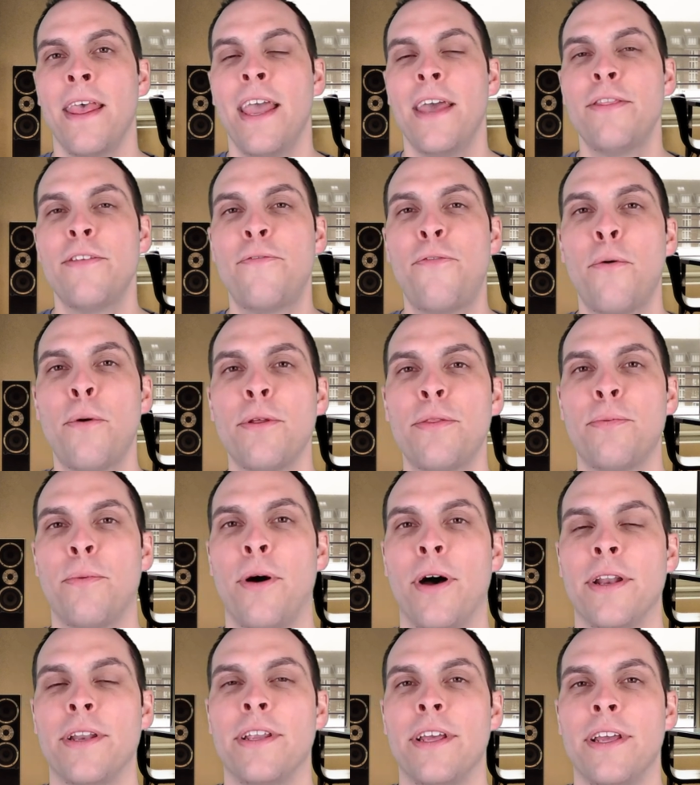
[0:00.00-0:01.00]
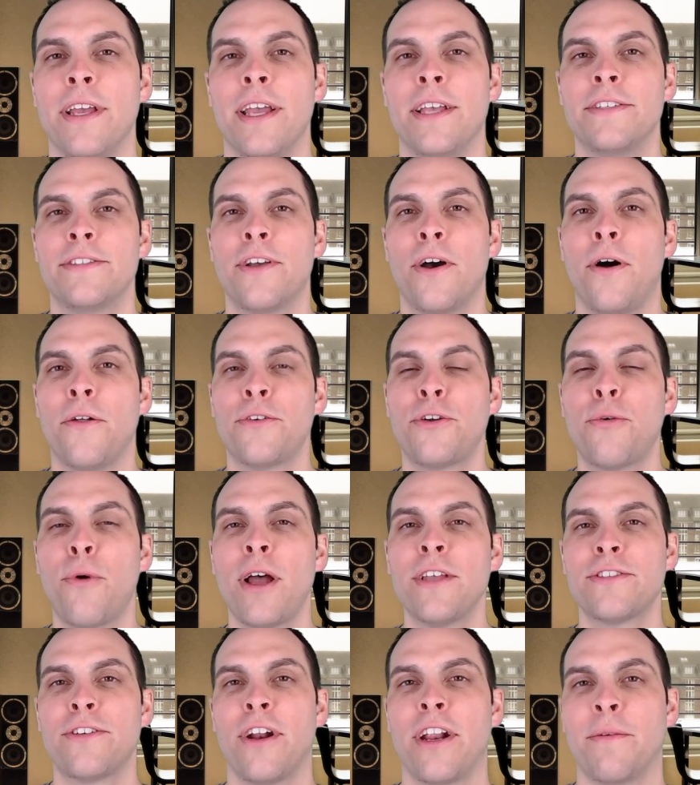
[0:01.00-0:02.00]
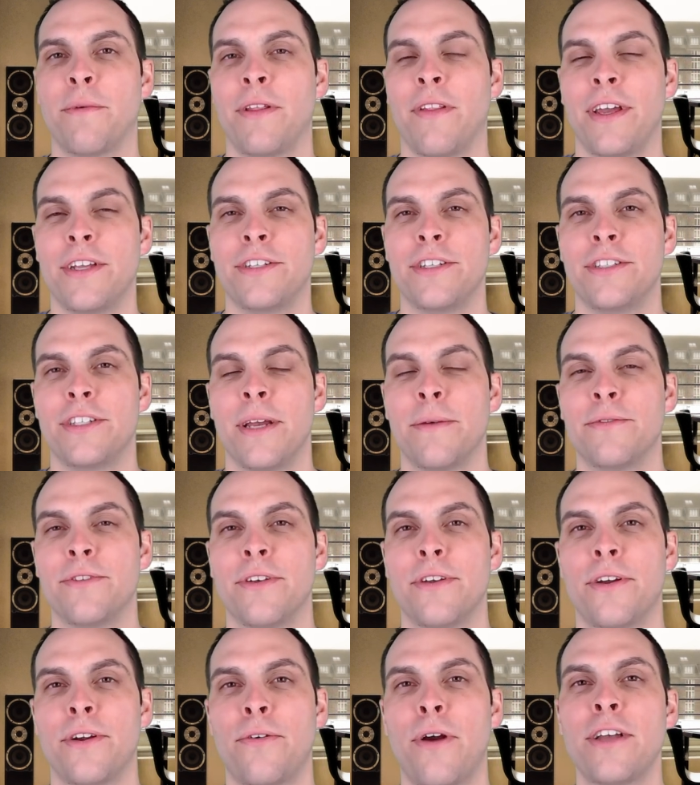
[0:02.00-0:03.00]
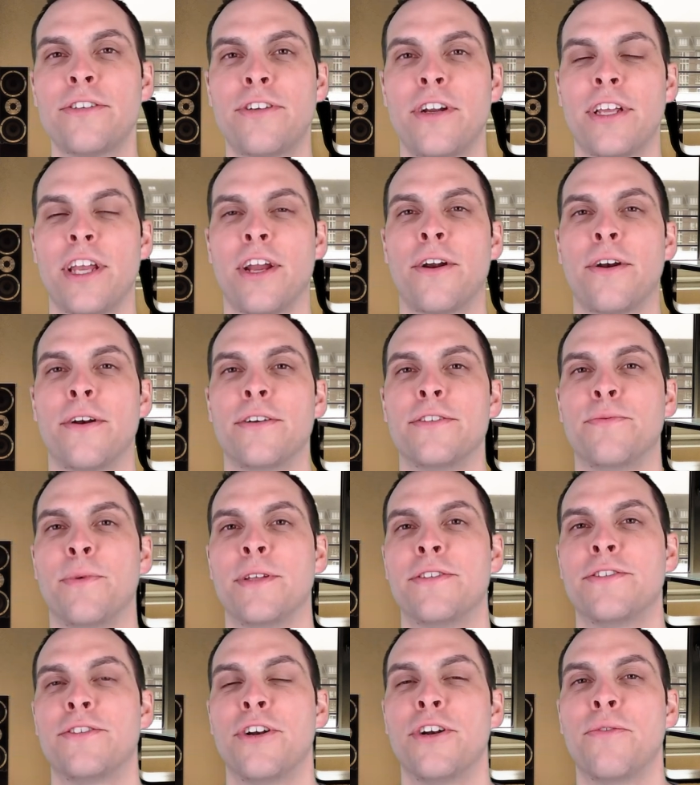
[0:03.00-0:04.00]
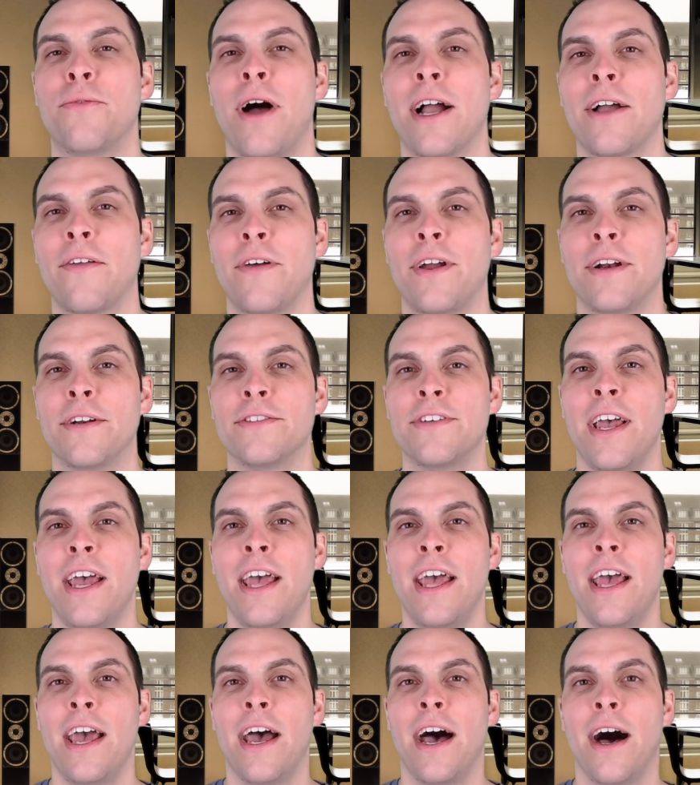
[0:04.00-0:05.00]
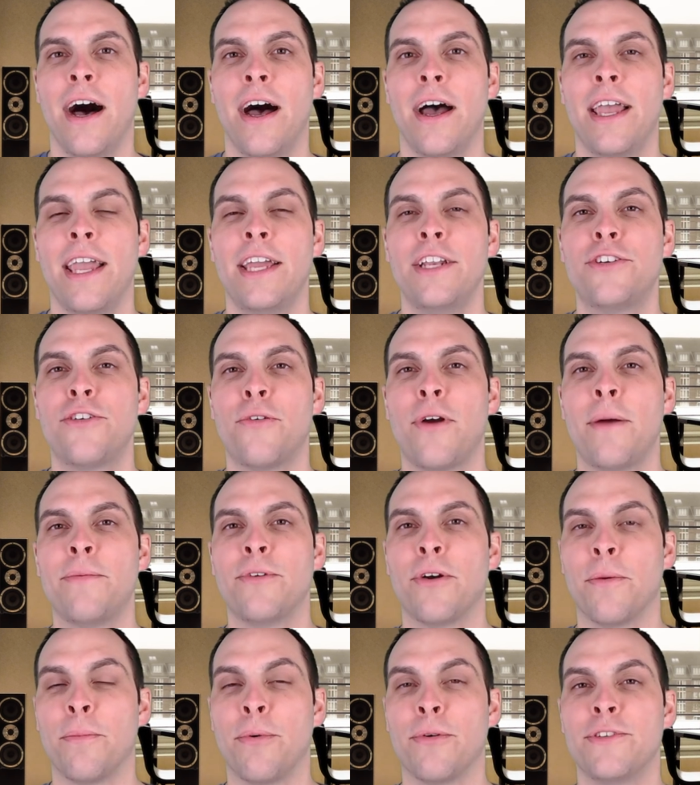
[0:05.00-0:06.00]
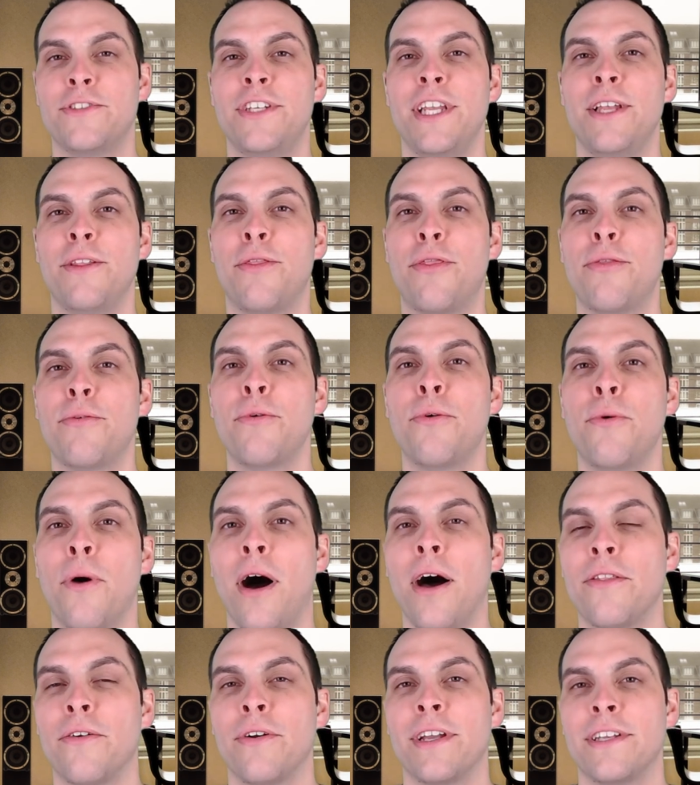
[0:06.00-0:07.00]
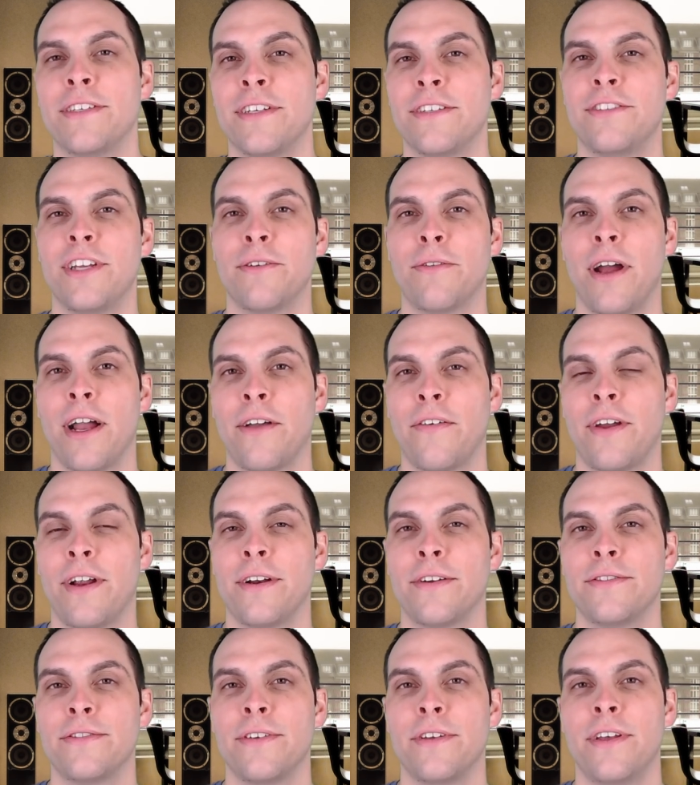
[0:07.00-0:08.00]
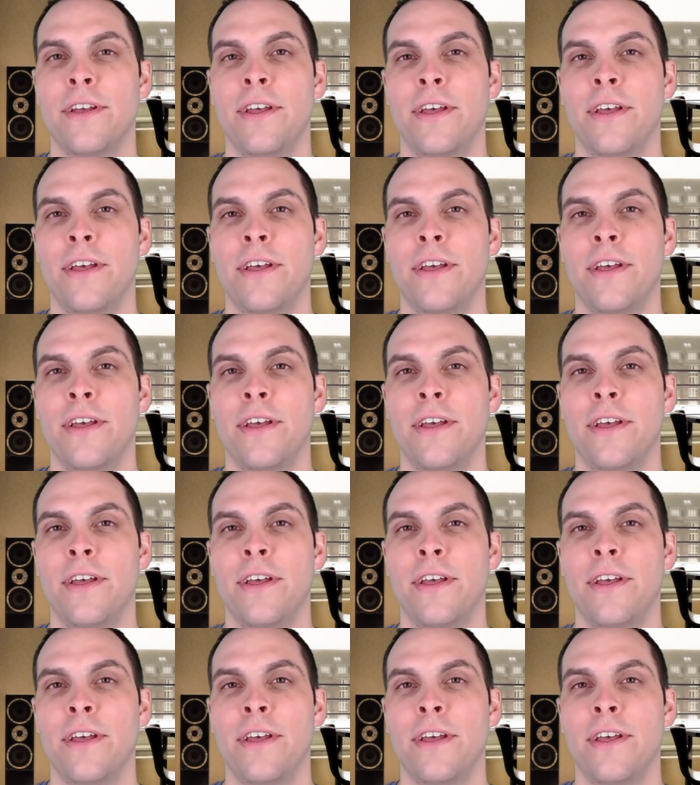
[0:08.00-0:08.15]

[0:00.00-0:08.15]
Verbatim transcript: And the fourth one is called cross-cutting relationships. Cross-cutting occurs when certain rock layers uh, interrupt or proceed through other existing rock layers.